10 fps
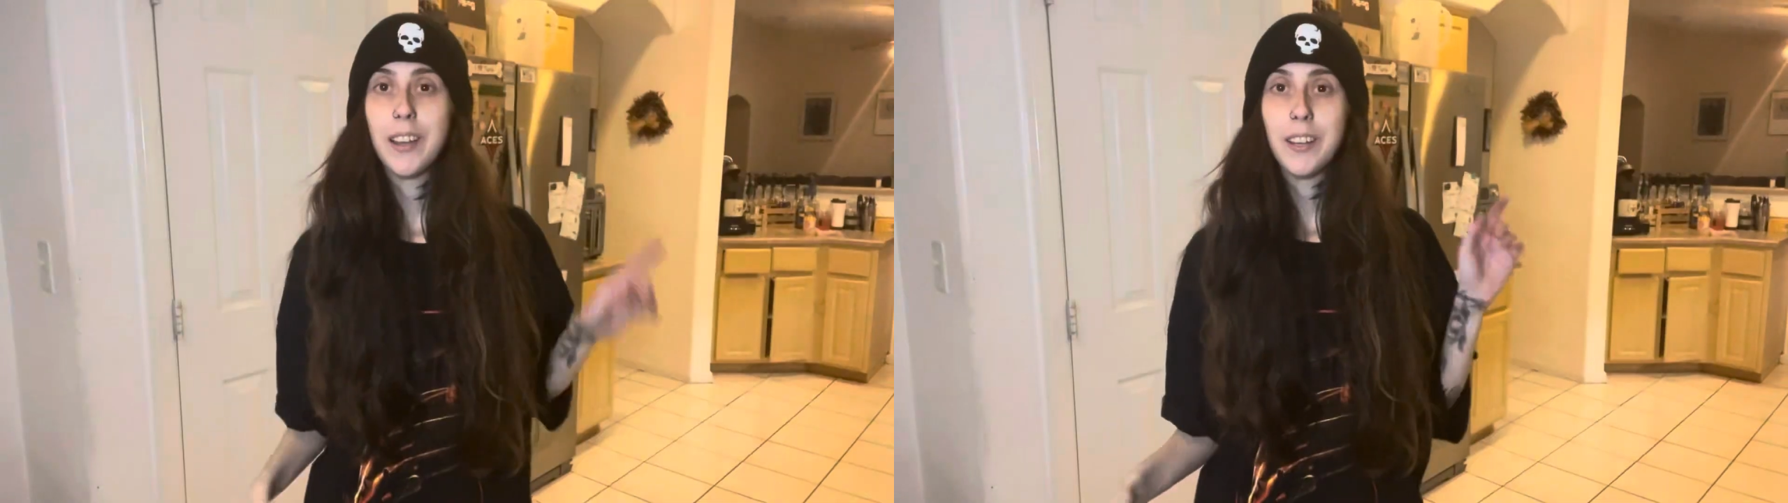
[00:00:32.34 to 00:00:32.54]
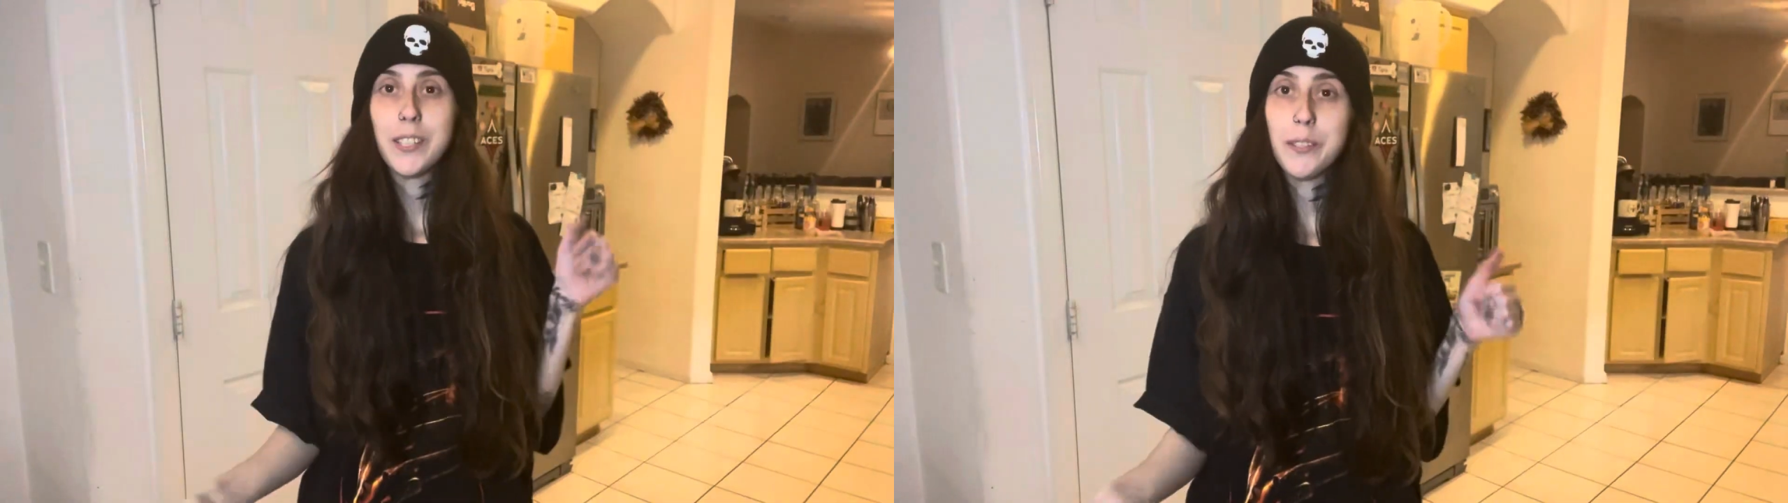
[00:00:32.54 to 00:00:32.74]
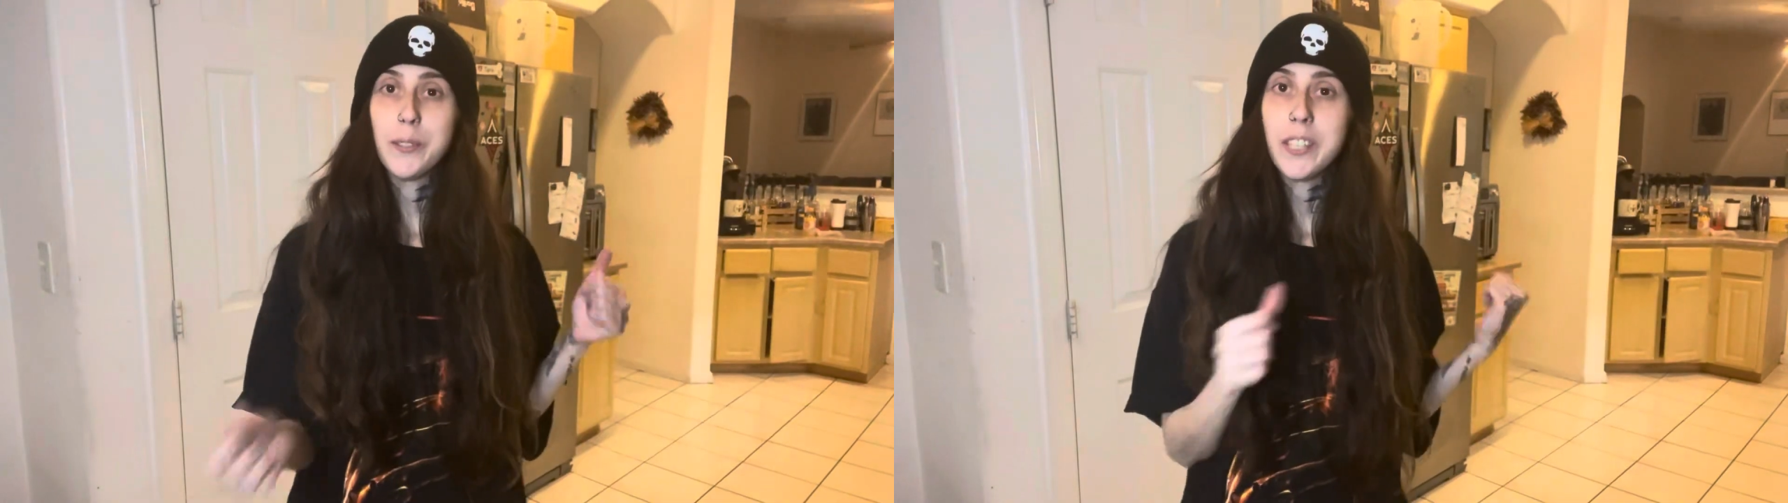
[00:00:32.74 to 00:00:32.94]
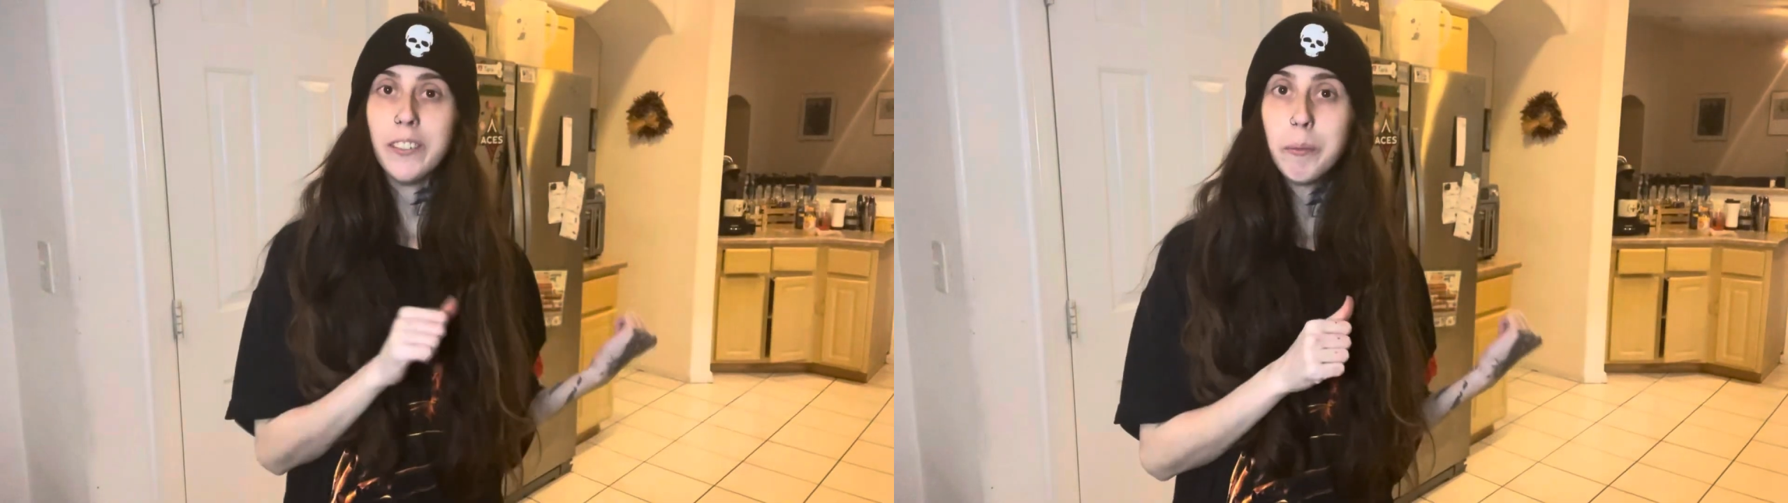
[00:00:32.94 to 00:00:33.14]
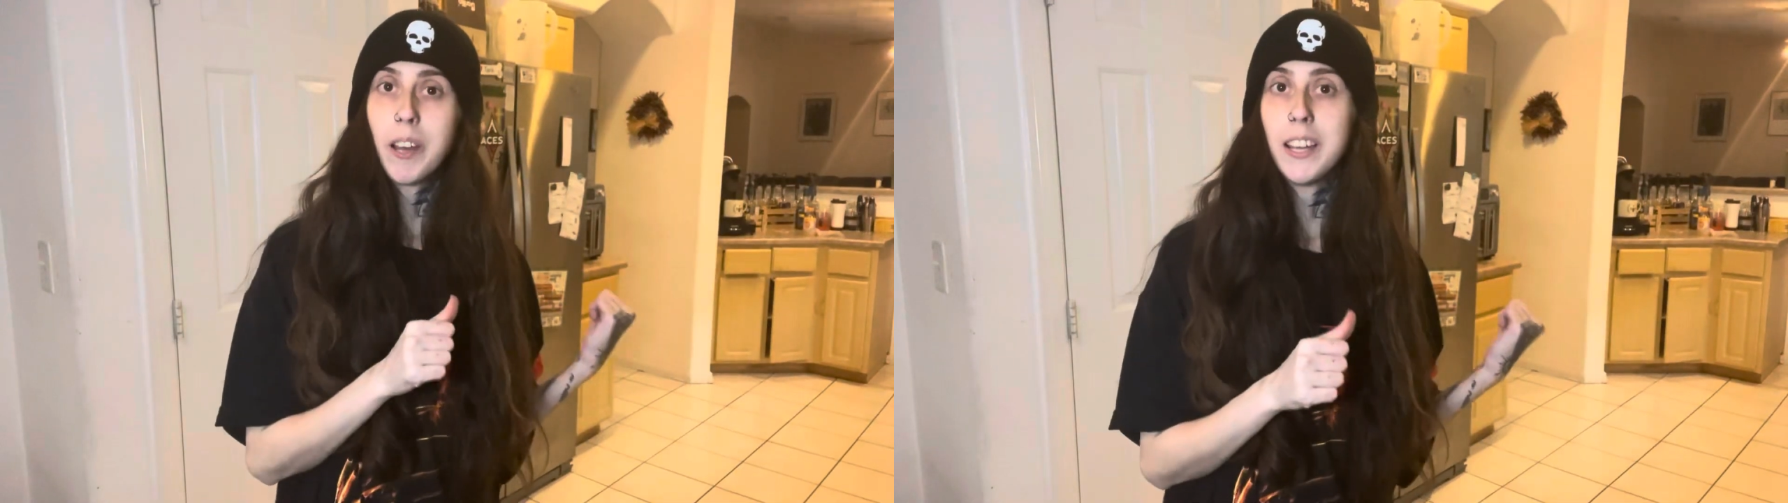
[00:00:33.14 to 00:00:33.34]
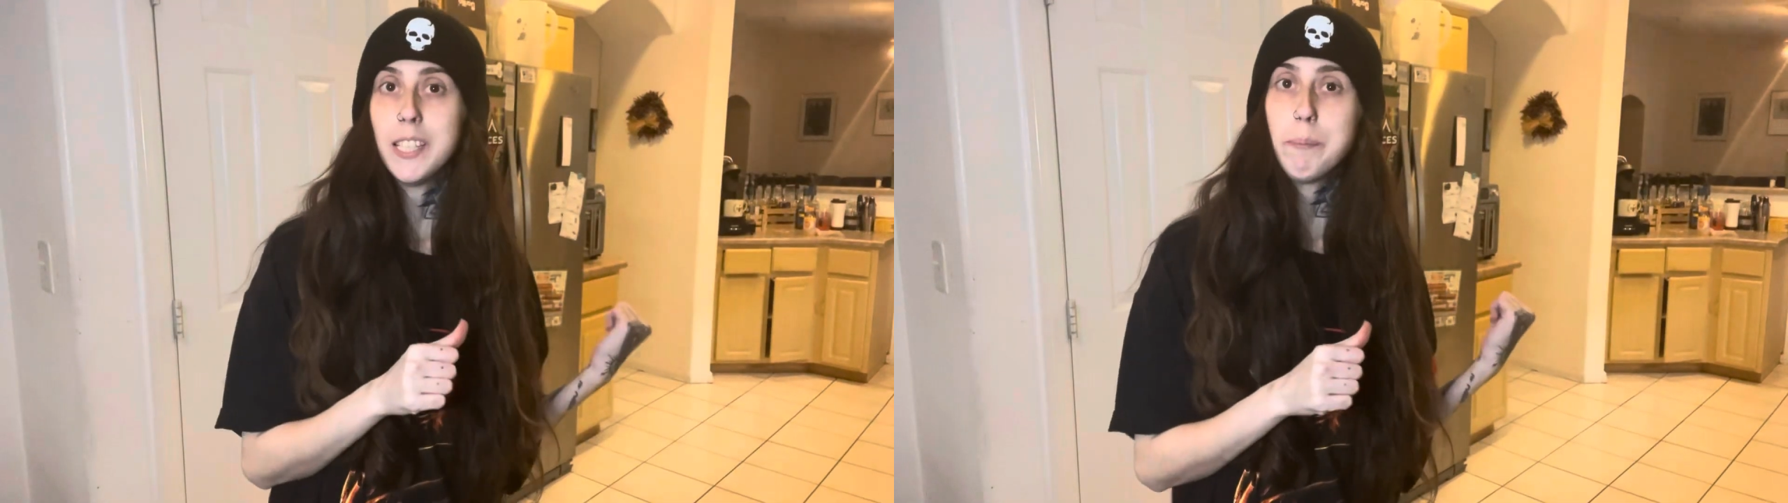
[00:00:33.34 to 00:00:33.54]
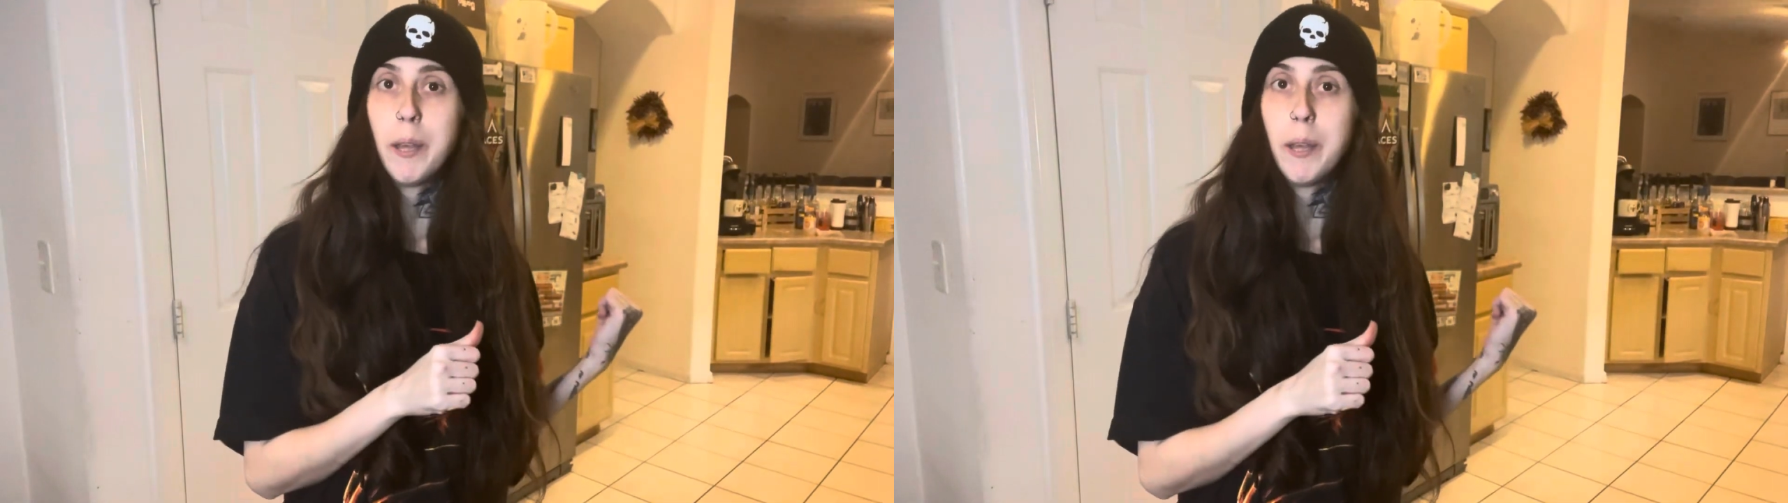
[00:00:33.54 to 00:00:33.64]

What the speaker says: So Salem got his